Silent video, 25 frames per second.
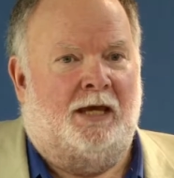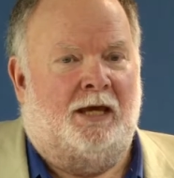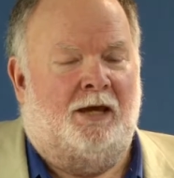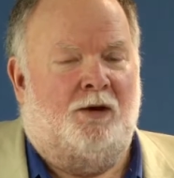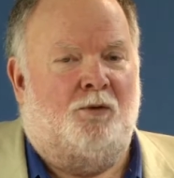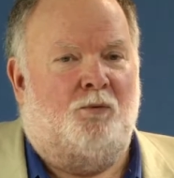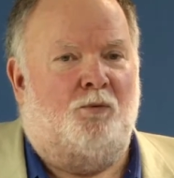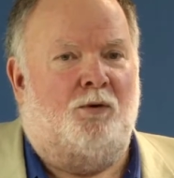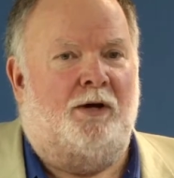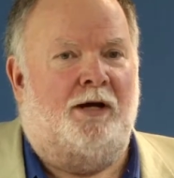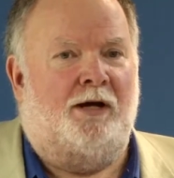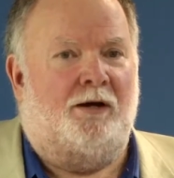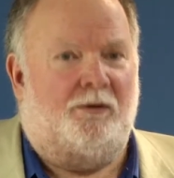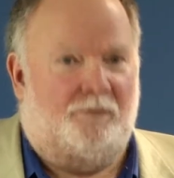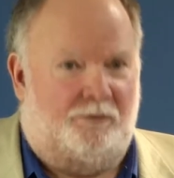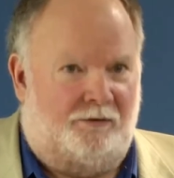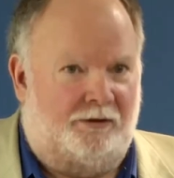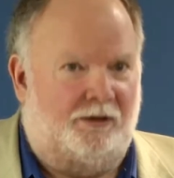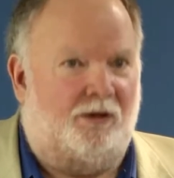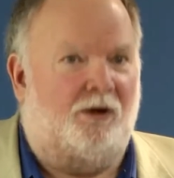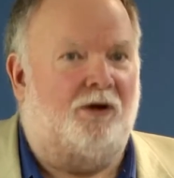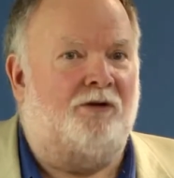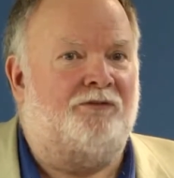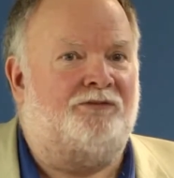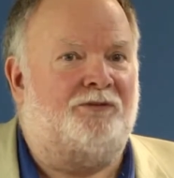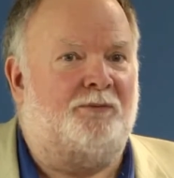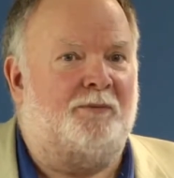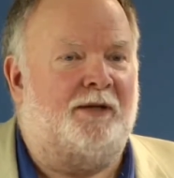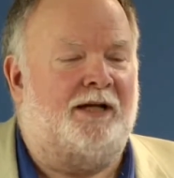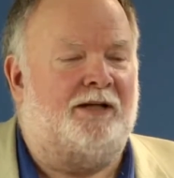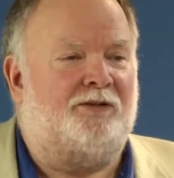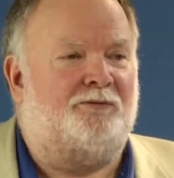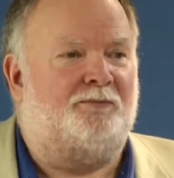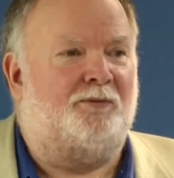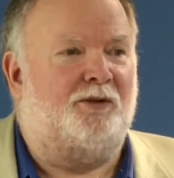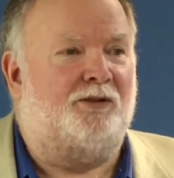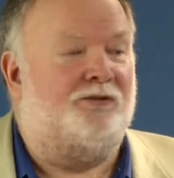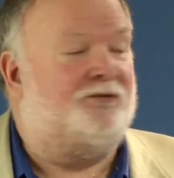Well, there are some
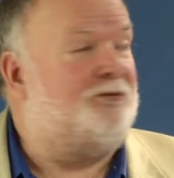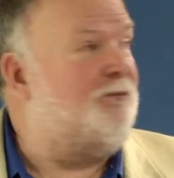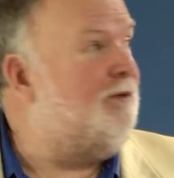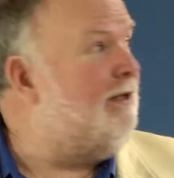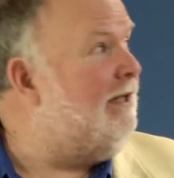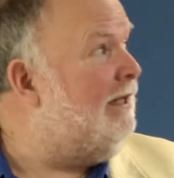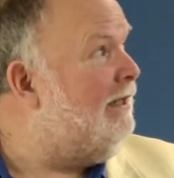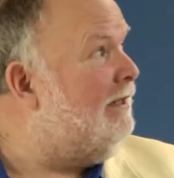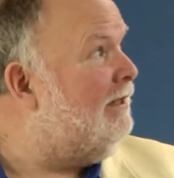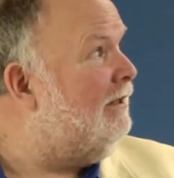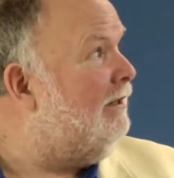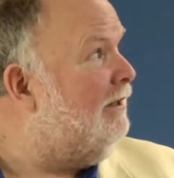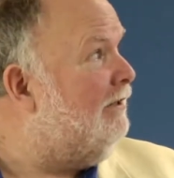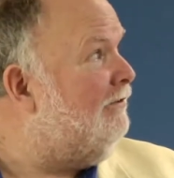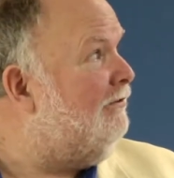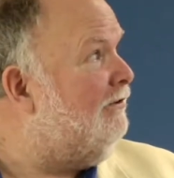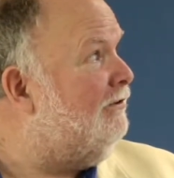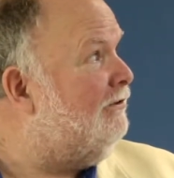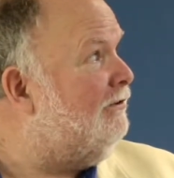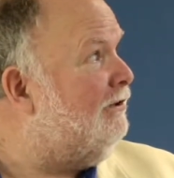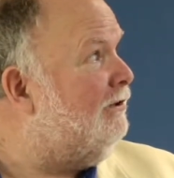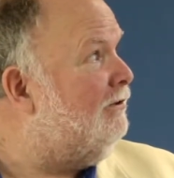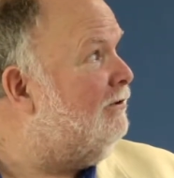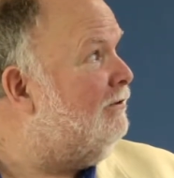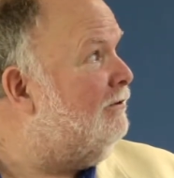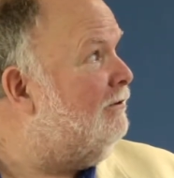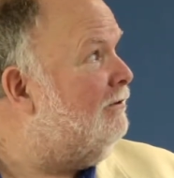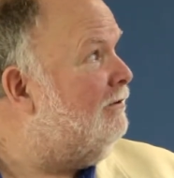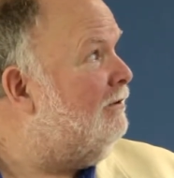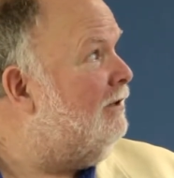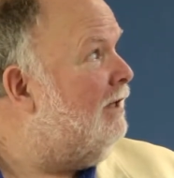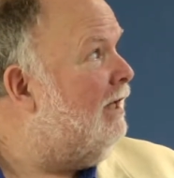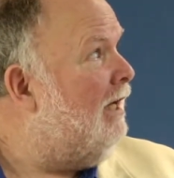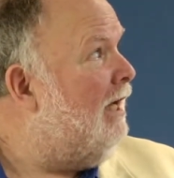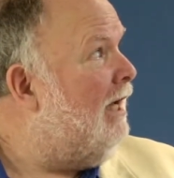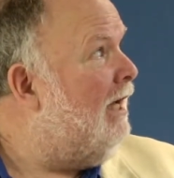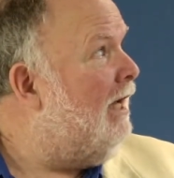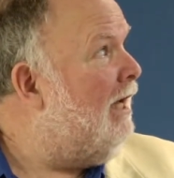experts we need to listen to,
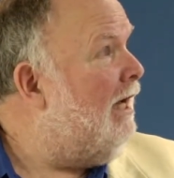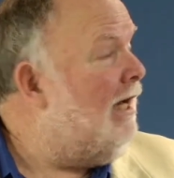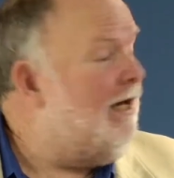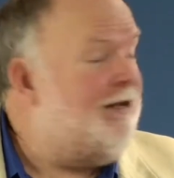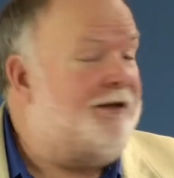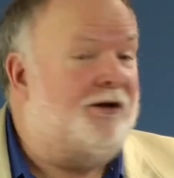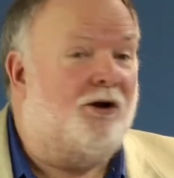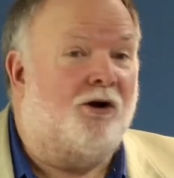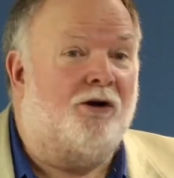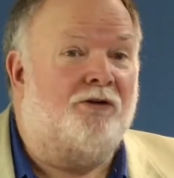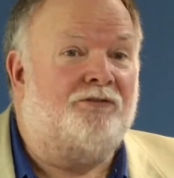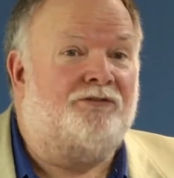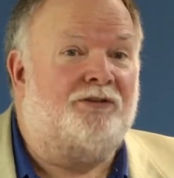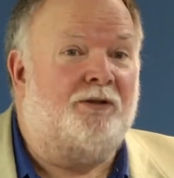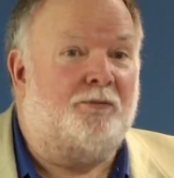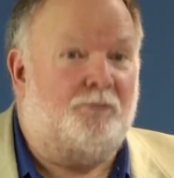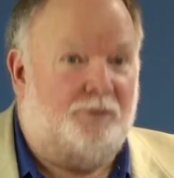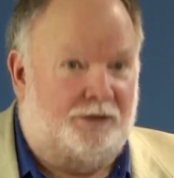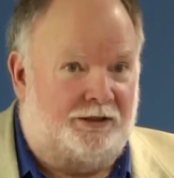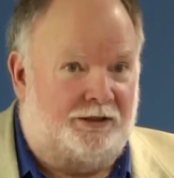and there are some we